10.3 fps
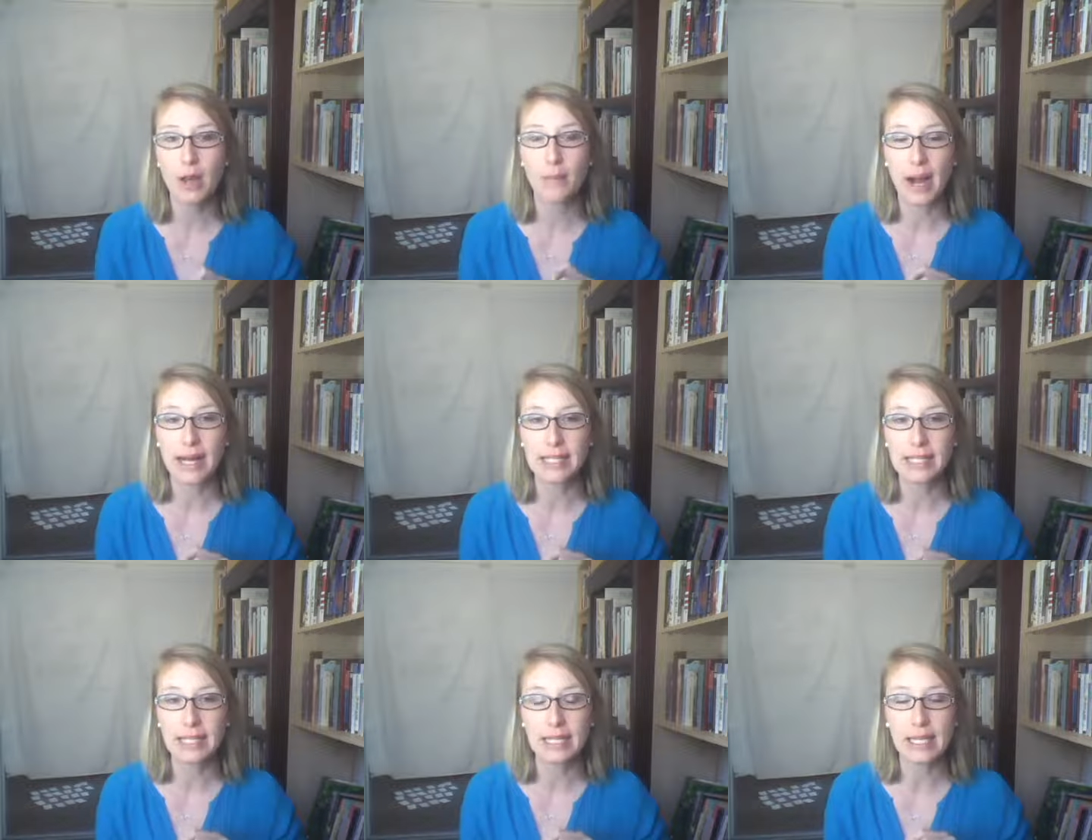by
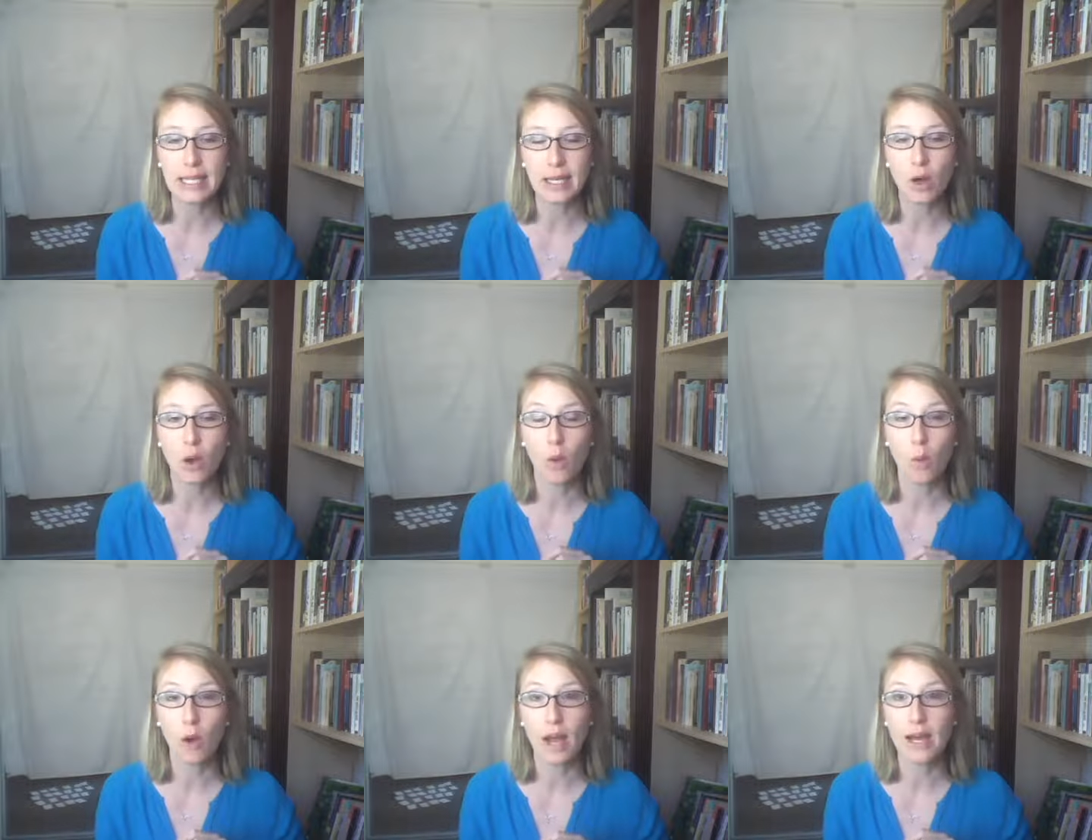seeing
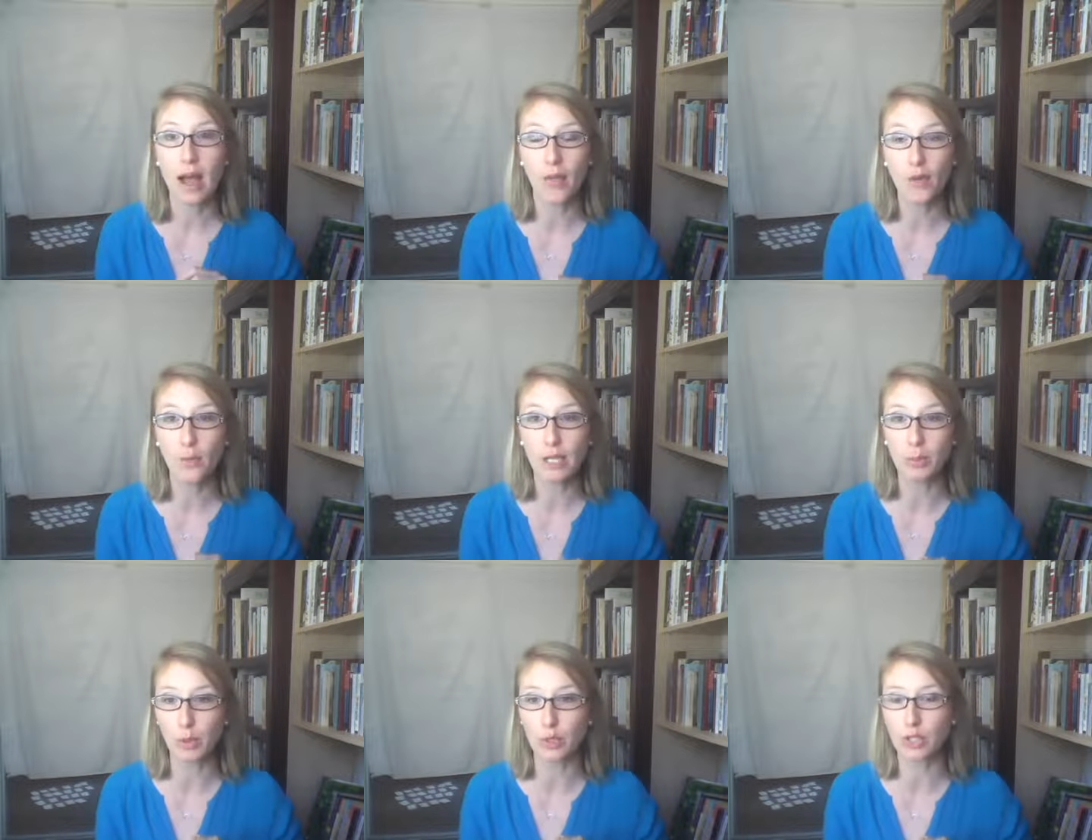what other
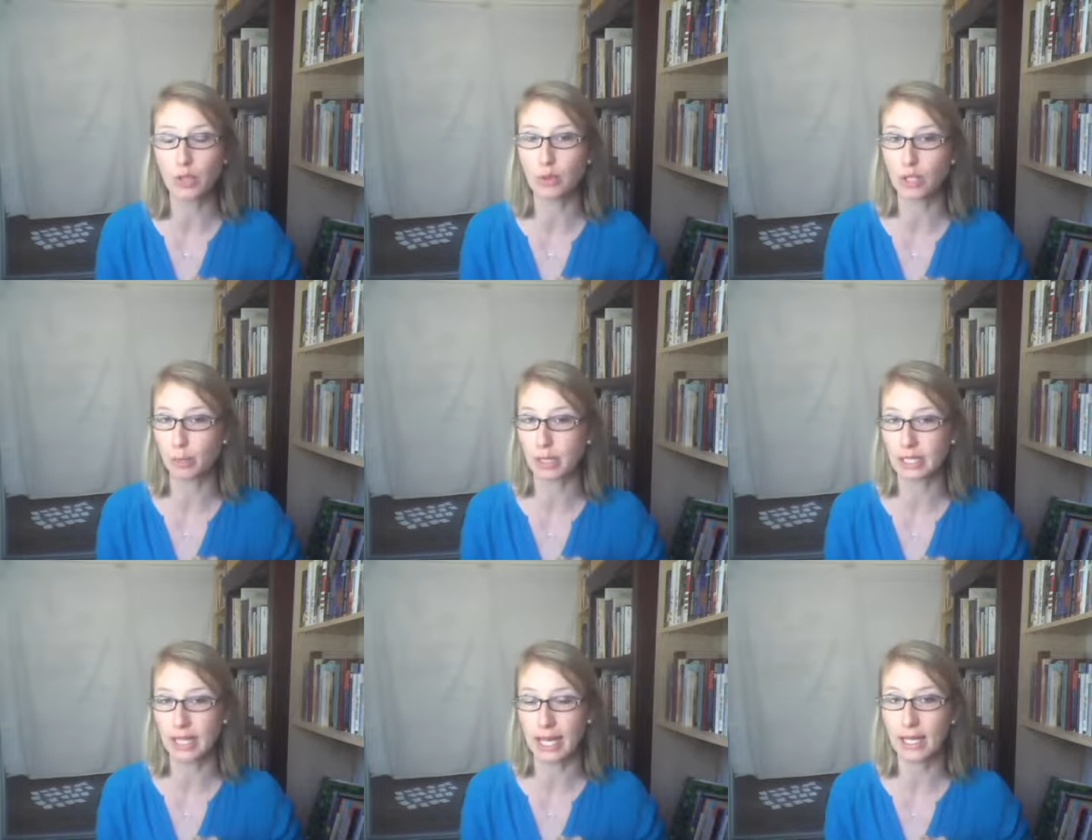people do to
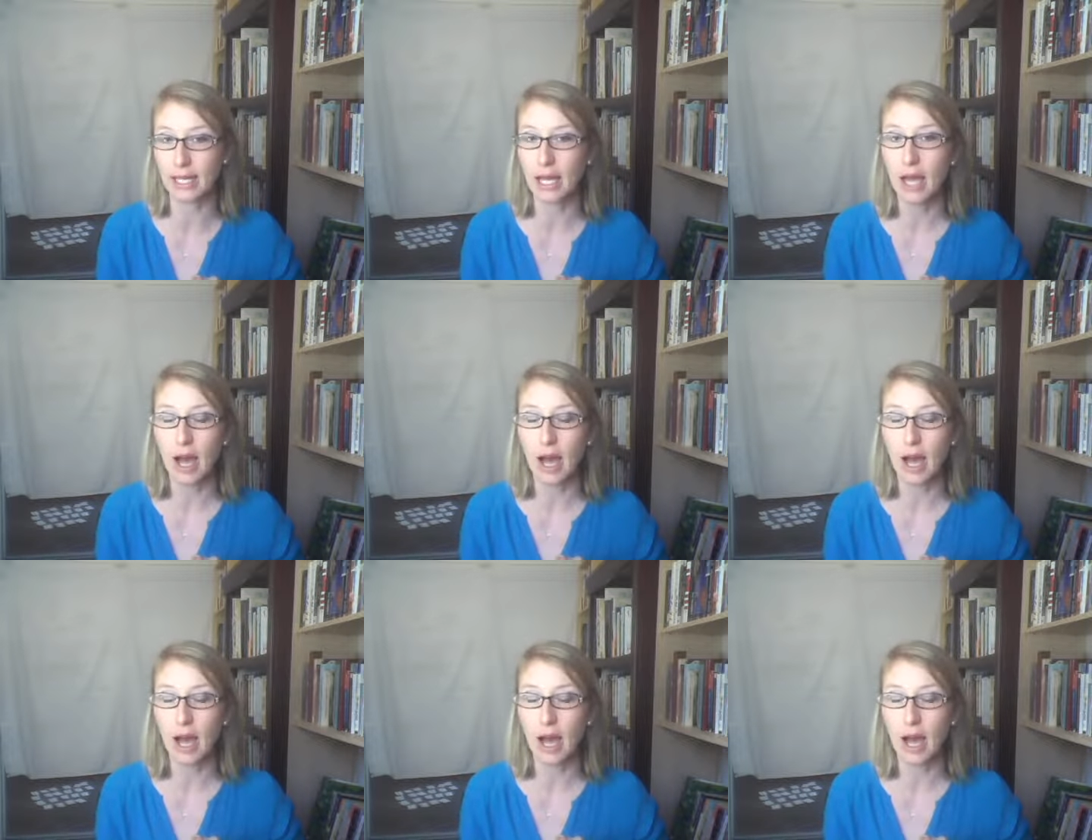plan.